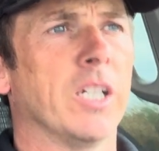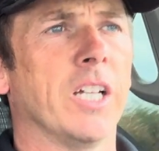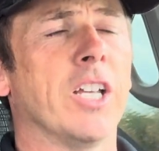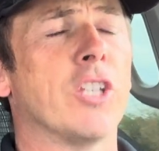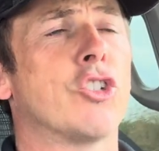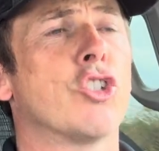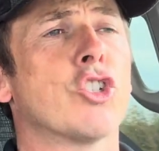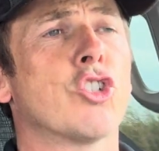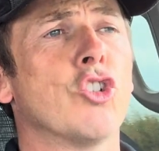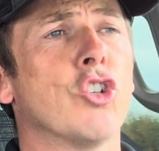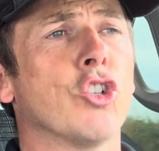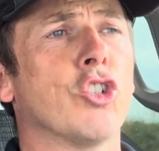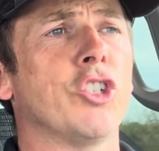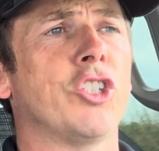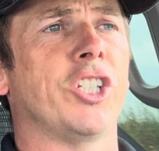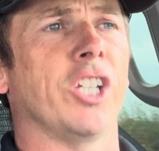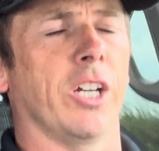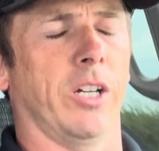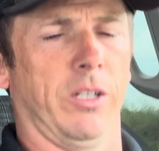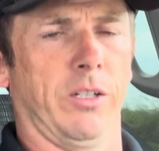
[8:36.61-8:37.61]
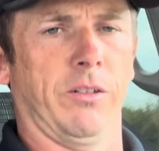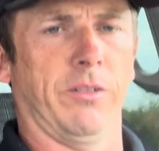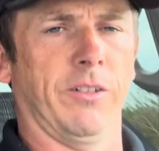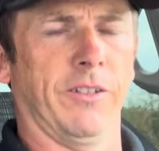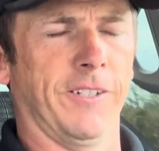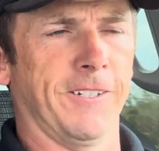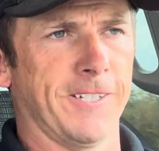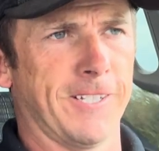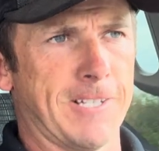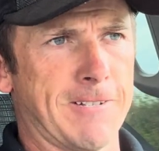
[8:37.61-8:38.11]
It's just no good to you.
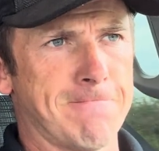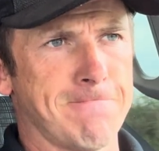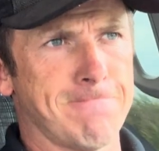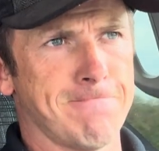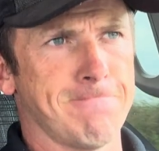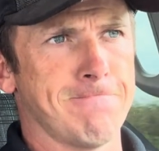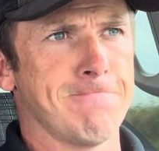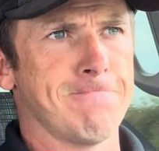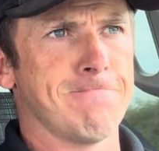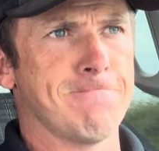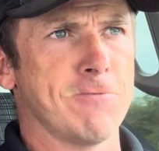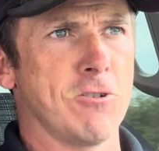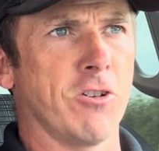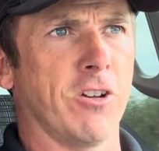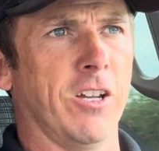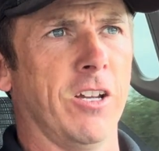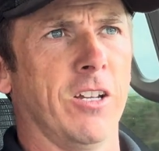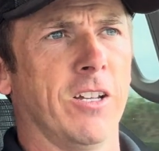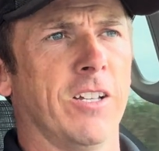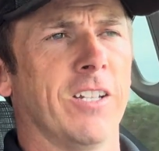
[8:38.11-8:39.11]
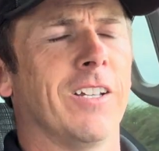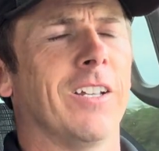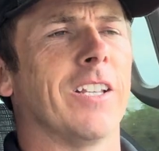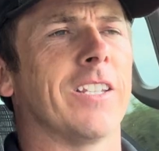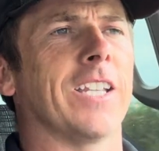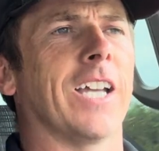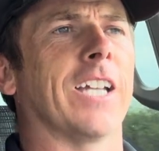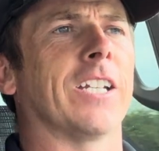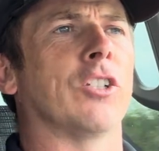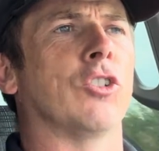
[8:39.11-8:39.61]
Okay?
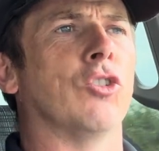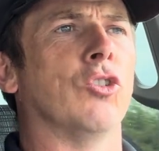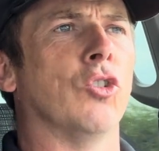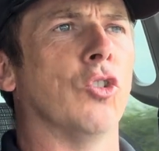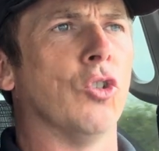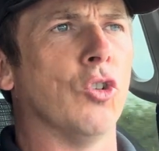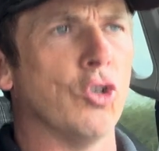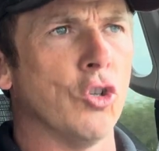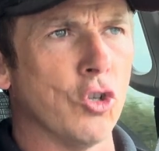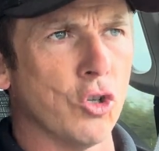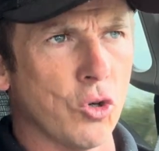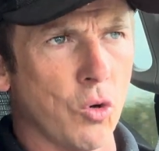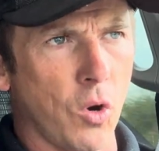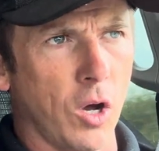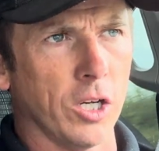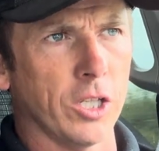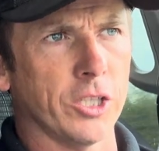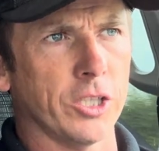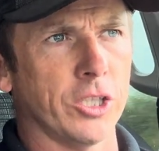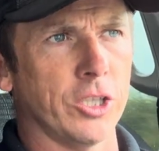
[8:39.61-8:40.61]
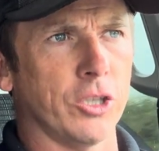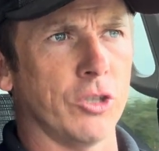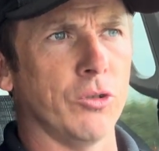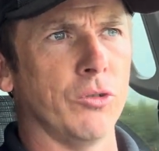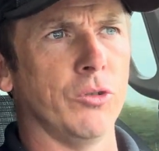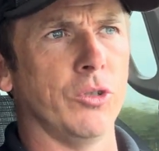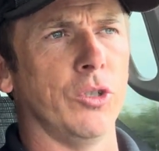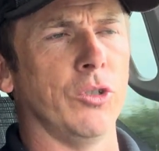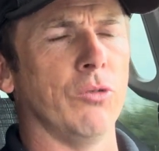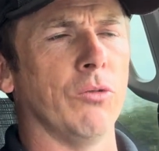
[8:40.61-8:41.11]
It's adding no quality to
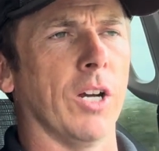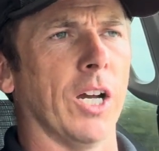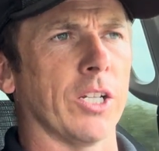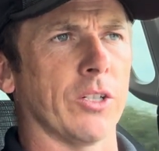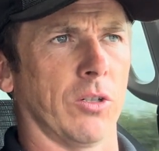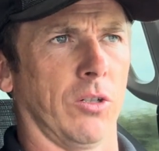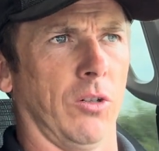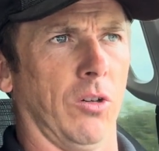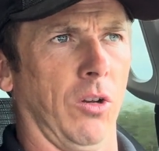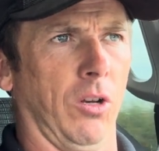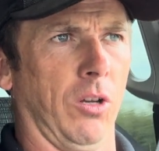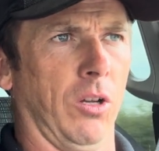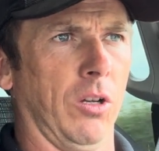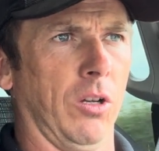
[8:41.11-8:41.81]
you at all